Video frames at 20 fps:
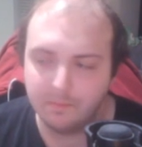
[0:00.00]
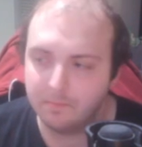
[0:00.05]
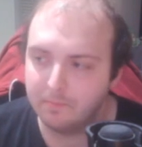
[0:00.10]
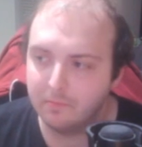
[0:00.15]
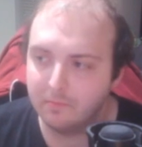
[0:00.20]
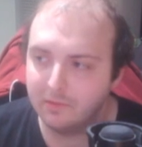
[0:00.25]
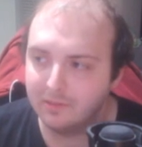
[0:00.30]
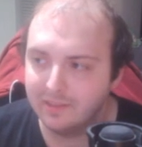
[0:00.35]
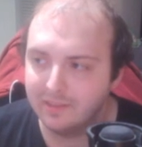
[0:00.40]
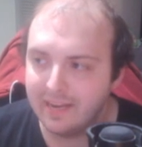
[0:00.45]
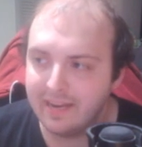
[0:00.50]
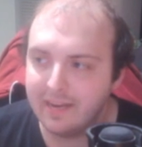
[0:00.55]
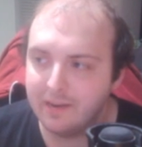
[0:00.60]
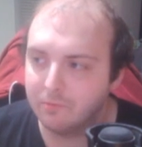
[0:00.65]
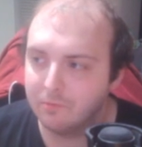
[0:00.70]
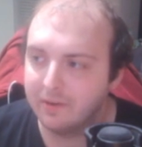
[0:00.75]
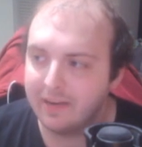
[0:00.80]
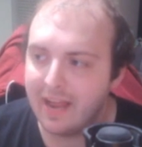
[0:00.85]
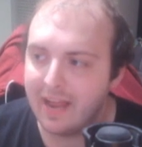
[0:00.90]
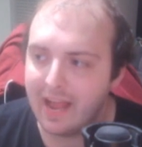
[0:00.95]

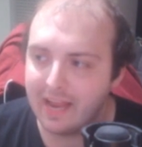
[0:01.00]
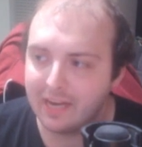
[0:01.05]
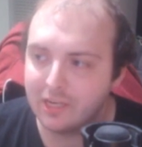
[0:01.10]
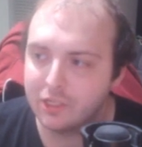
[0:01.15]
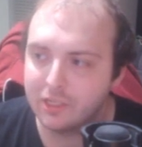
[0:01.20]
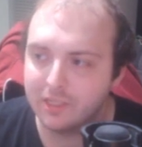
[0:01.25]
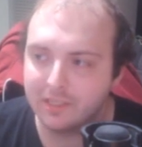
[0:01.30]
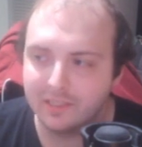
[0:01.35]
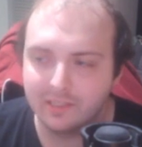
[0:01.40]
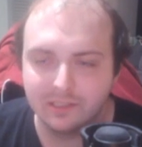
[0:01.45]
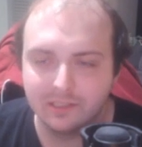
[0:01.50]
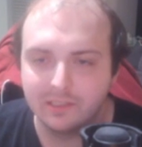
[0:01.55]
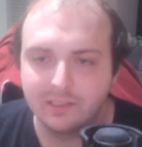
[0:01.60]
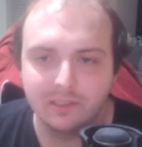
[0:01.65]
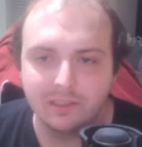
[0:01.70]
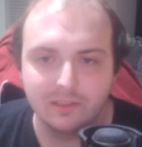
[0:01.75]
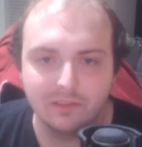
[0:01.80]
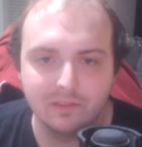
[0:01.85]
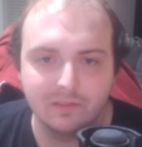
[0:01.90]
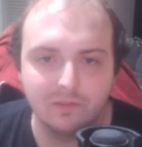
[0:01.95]

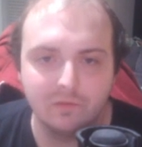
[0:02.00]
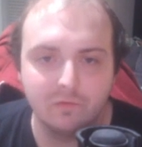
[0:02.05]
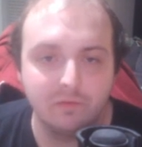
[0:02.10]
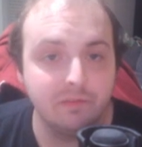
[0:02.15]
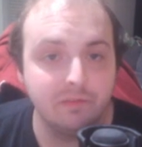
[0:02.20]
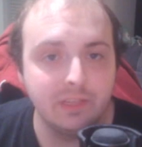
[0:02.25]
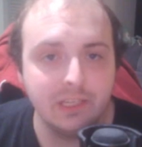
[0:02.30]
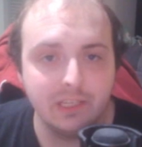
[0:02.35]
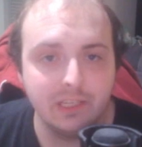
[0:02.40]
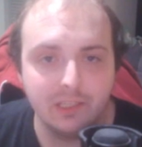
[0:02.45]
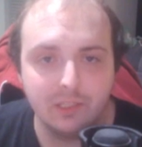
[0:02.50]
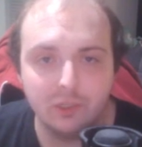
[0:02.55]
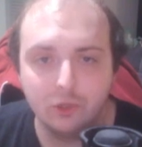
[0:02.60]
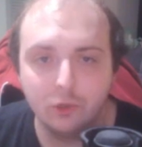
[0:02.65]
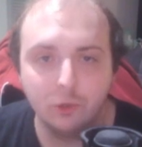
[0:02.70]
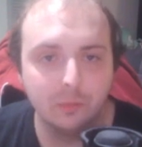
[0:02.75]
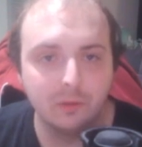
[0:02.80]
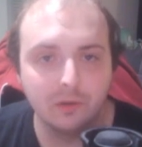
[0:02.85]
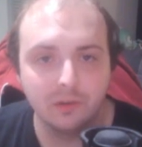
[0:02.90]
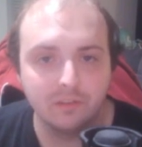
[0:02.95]
reaction
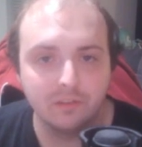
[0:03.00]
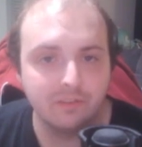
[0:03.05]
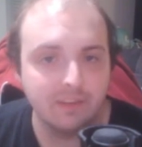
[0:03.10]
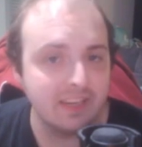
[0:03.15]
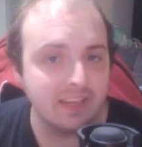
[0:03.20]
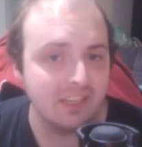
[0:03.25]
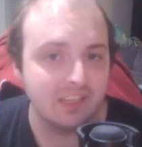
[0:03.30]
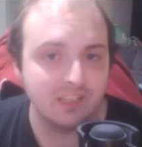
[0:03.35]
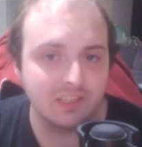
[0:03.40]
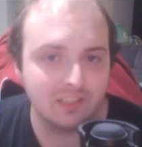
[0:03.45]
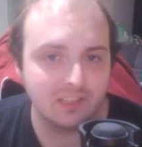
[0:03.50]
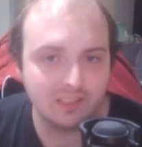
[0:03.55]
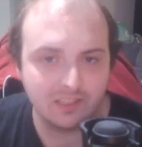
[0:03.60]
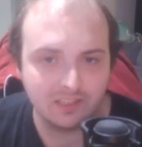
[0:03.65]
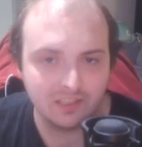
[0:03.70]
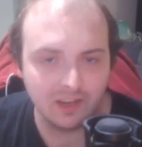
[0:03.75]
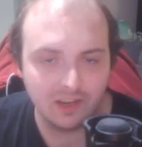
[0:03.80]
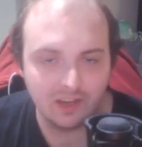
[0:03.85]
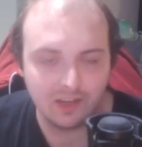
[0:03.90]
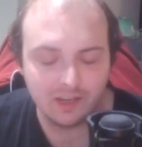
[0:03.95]
VTuber
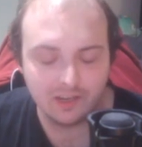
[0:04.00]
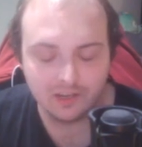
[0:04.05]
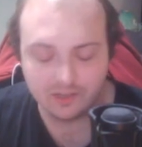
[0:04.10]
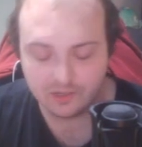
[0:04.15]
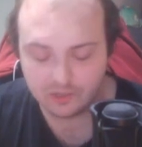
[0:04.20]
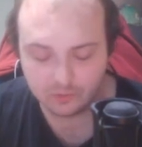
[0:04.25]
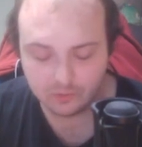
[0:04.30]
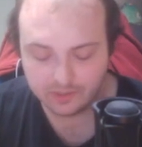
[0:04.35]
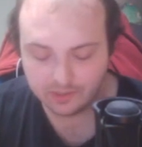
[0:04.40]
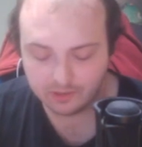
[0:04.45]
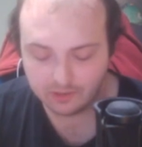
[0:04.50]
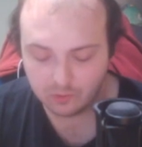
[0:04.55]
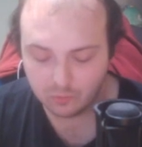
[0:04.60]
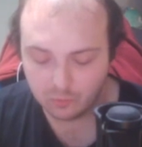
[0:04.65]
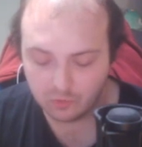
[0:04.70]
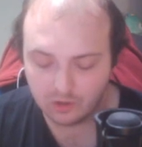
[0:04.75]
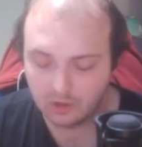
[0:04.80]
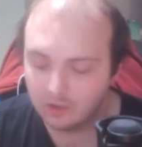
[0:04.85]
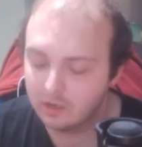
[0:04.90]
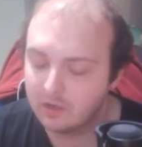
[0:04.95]
face doing the
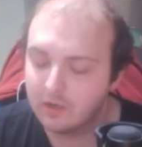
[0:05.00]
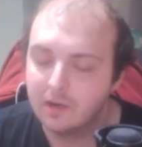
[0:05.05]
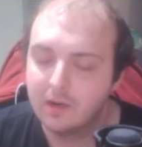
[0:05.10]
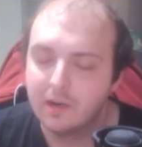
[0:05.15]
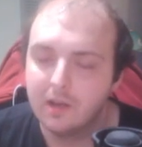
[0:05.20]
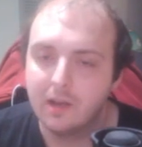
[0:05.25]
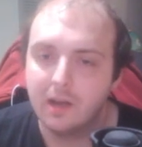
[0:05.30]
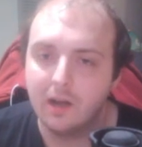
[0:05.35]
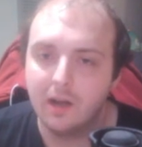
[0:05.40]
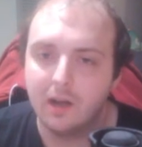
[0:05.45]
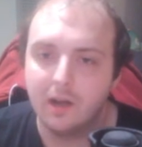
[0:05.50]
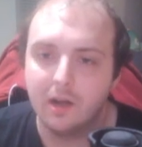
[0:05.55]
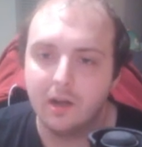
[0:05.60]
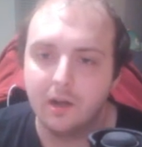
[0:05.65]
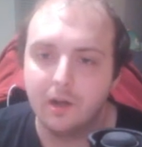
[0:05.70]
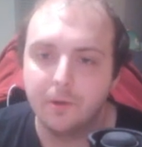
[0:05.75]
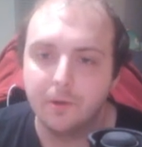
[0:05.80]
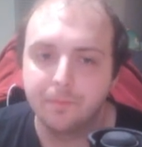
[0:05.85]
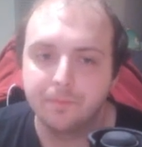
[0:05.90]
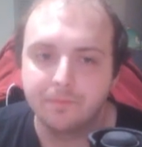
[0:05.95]
work.
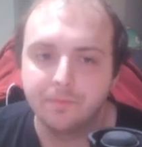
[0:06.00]
Um,